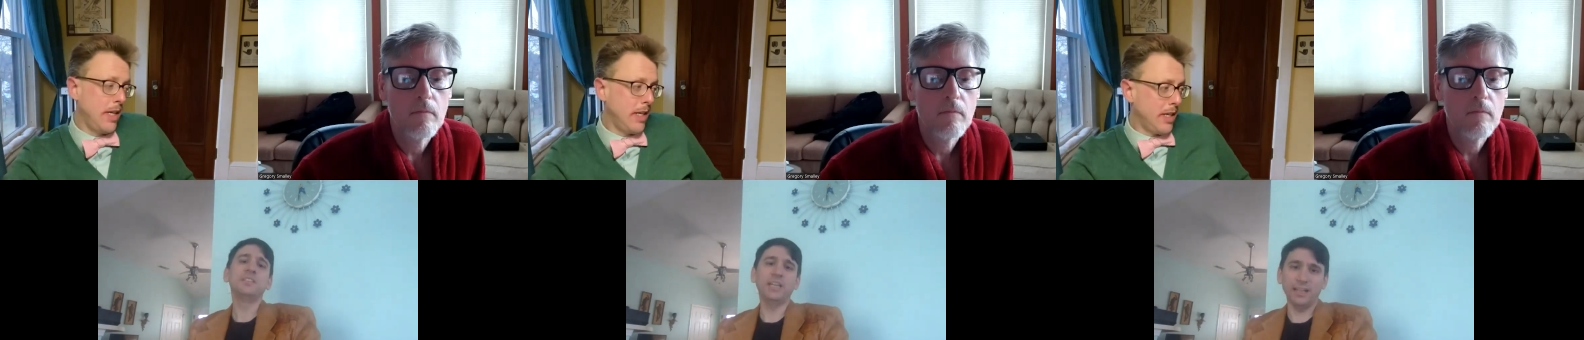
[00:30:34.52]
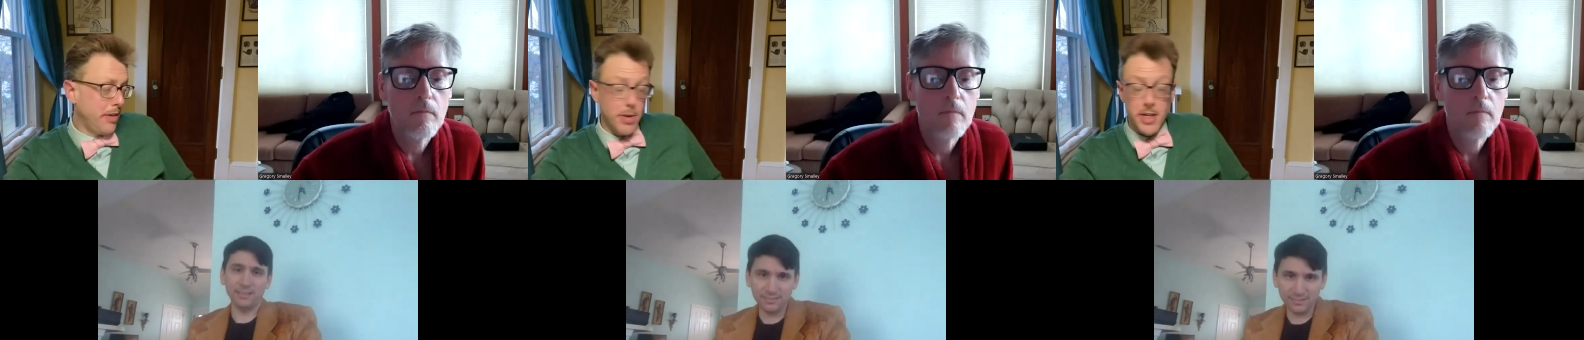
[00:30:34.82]

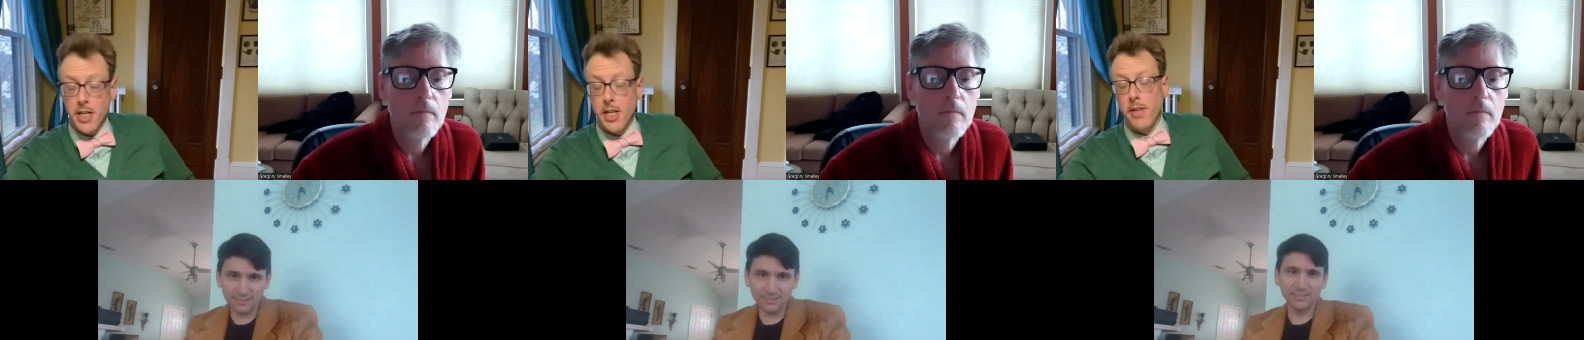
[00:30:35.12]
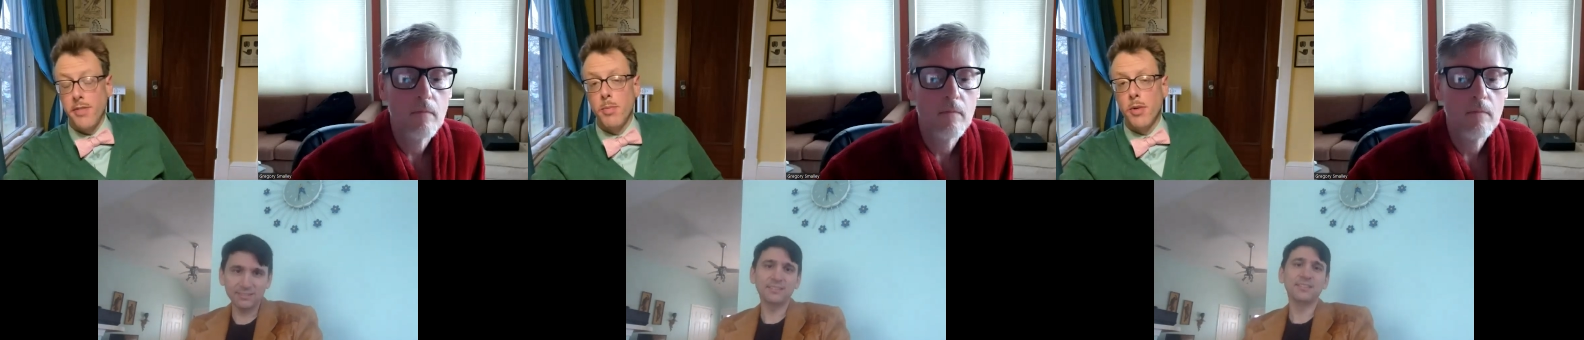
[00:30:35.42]
Speaker 1: yeah, if you want to get
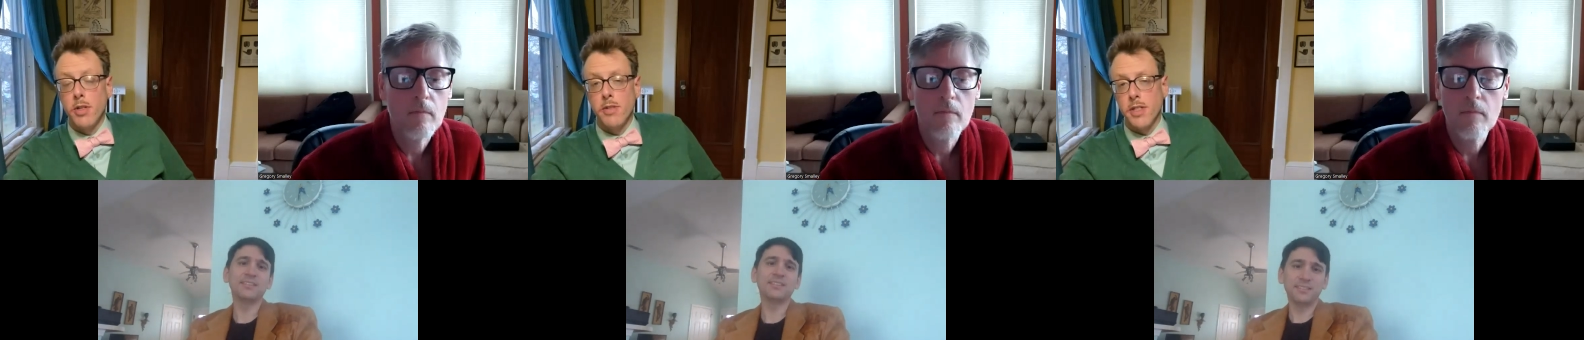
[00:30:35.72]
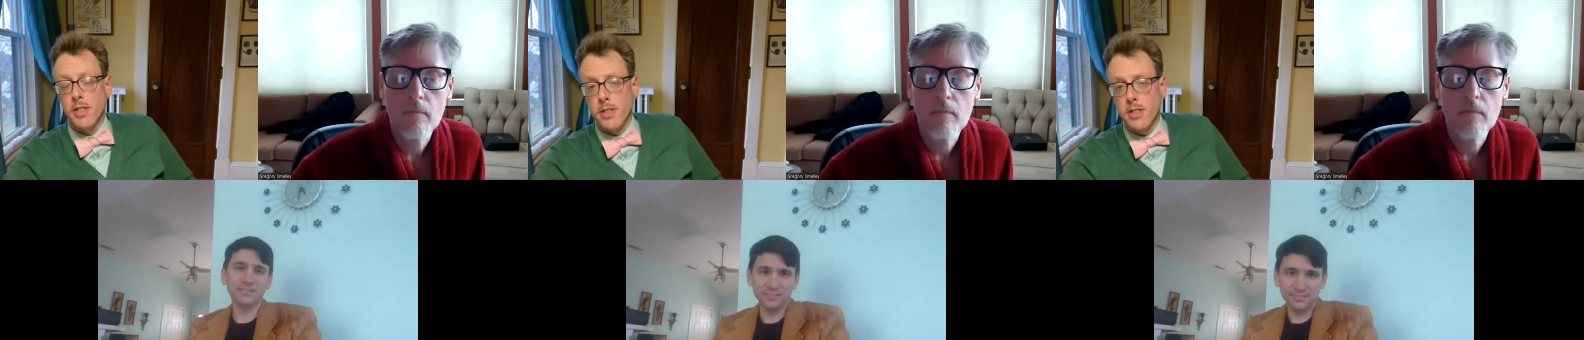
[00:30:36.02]
even more
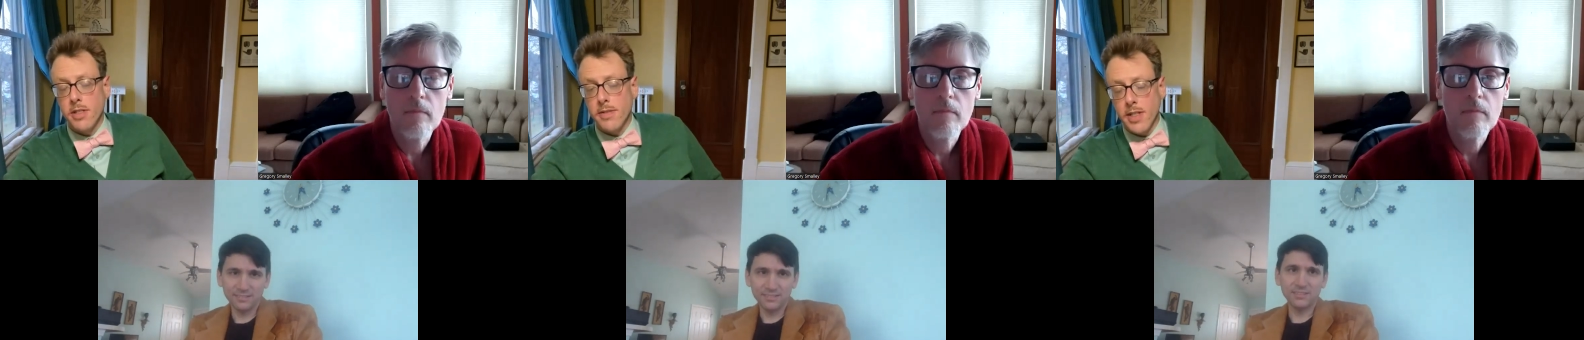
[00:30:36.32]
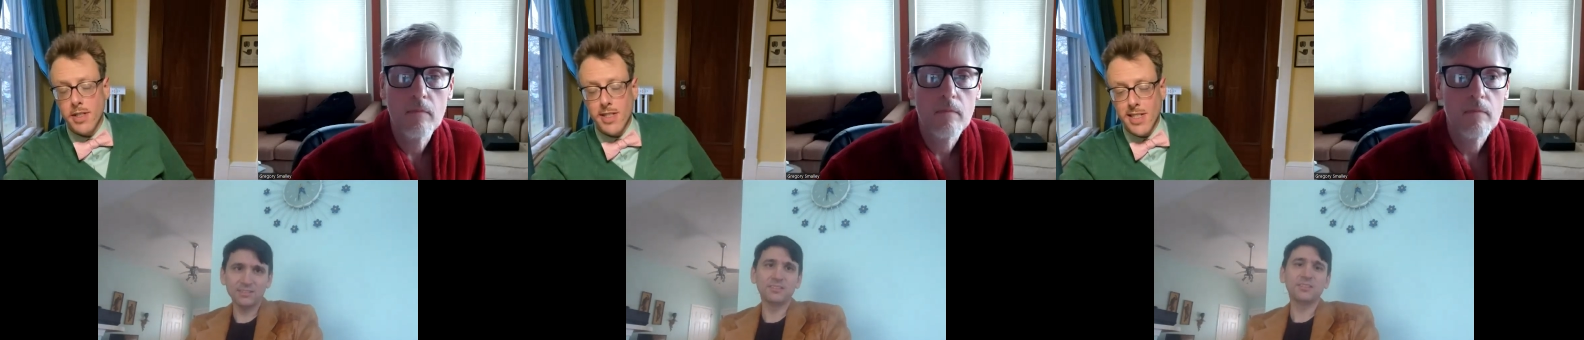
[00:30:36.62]
religious, the
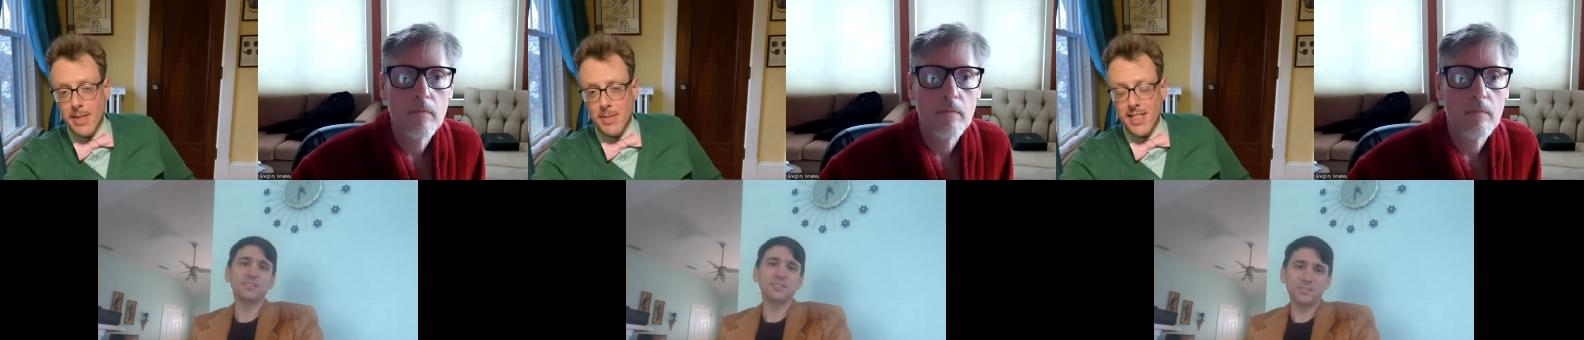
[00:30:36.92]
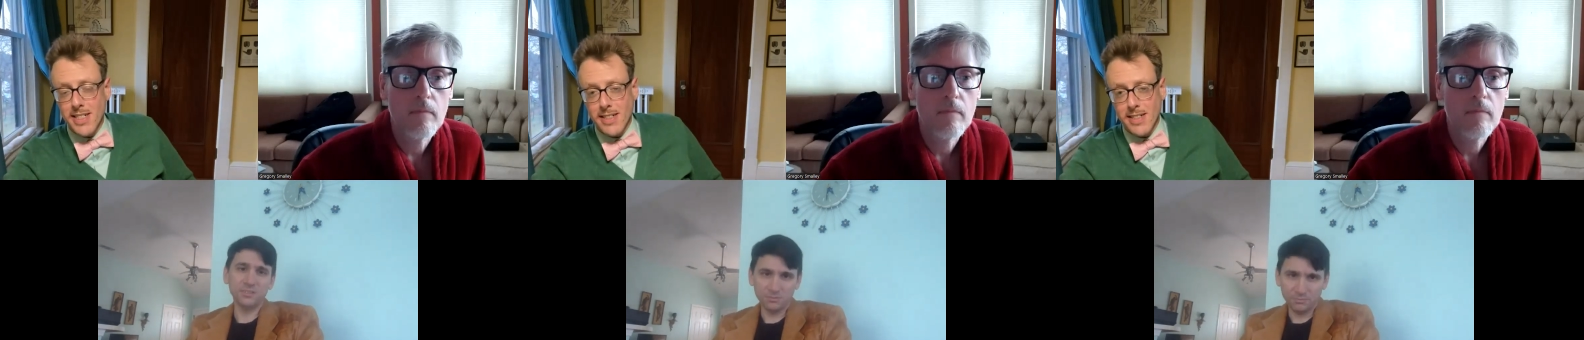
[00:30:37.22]
various
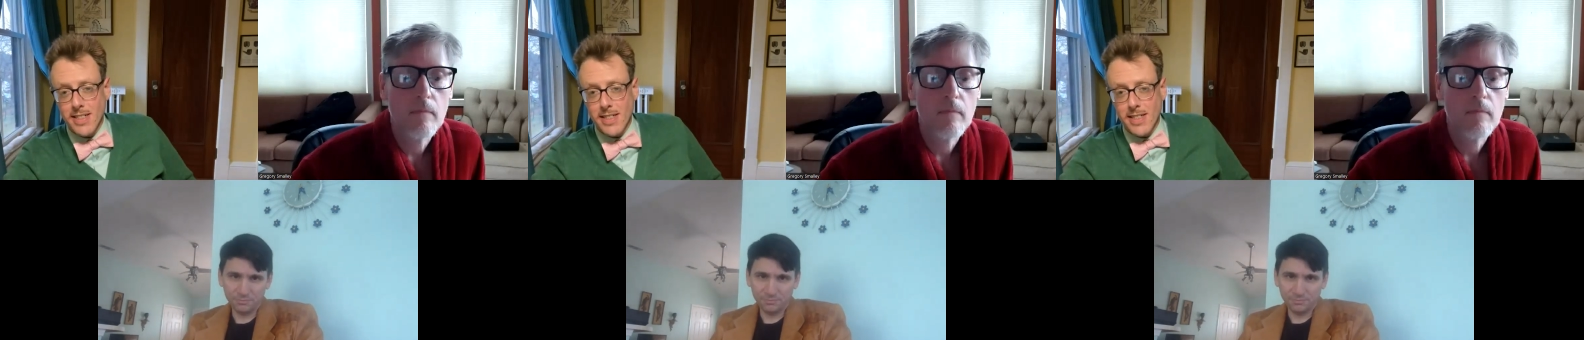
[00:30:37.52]
commentaries